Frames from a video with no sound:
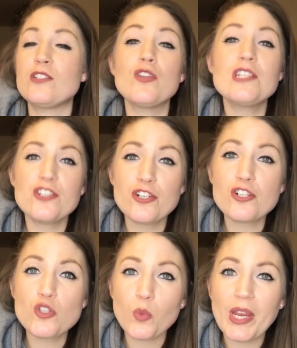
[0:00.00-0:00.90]
So this is your
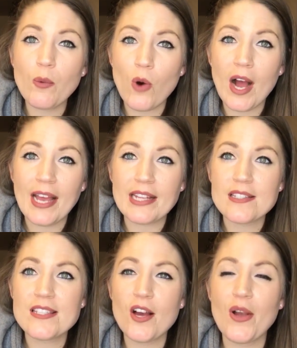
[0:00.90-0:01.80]
sweet
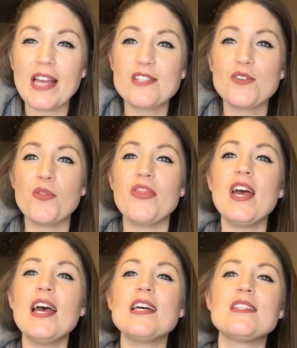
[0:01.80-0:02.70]
wines. Okay, so
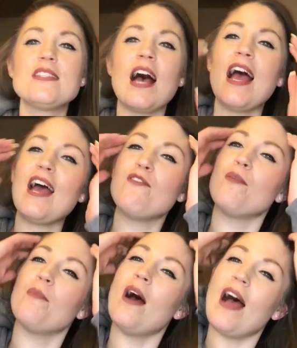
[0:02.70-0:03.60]
this I
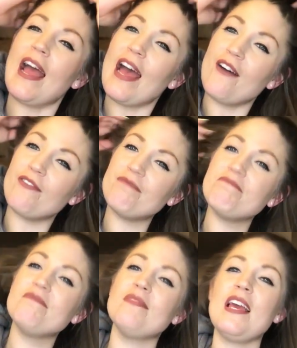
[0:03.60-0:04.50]
have
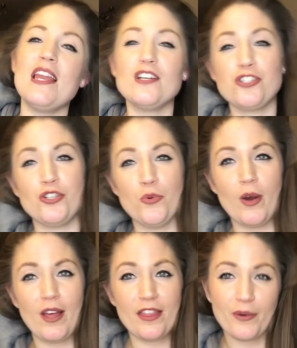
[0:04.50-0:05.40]
an issue
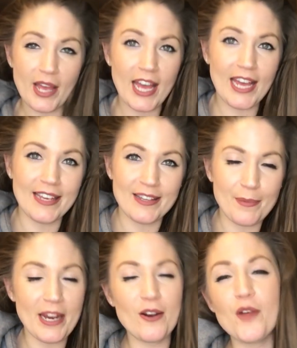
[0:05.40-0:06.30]
with, okay? I
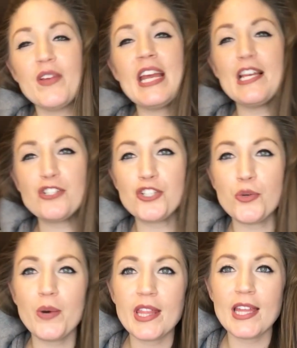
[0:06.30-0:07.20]
mean, I don't have an issue
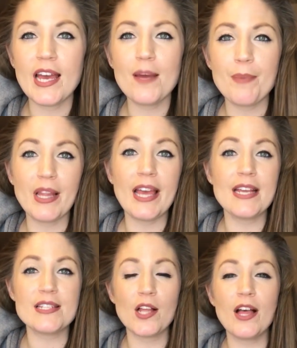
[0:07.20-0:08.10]
with it, but like
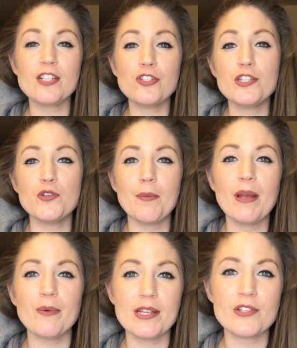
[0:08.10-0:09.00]
until actually doing
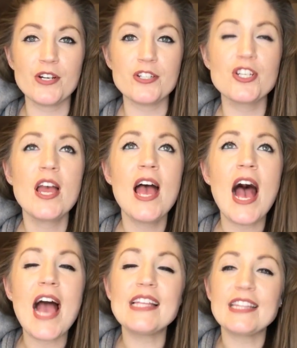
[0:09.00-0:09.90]
my research,
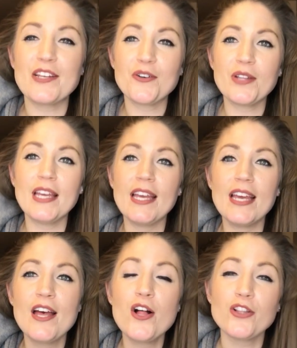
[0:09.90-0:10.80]
I
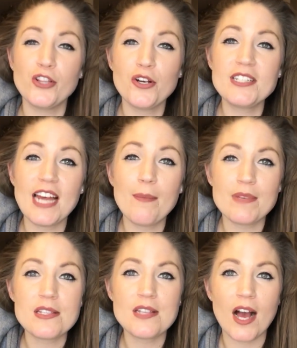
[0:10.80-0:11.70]
literally looked at
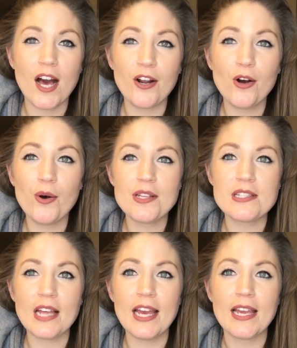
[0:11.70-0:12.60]
Moscato
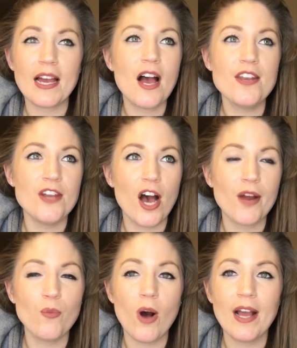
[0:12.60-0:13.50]
as like a
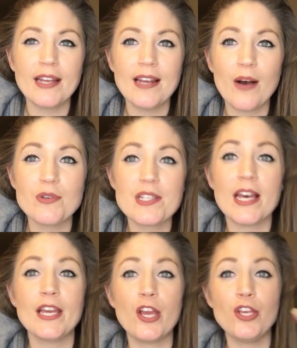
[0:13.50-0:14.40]
non-wine. I was
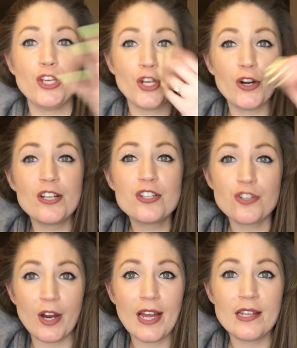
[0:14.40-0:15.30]
like, you're a
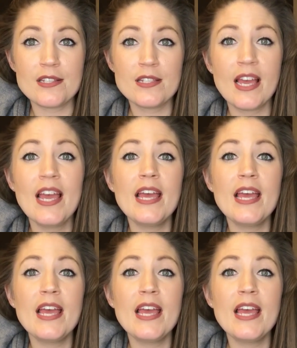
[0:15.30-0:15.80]
disgrace,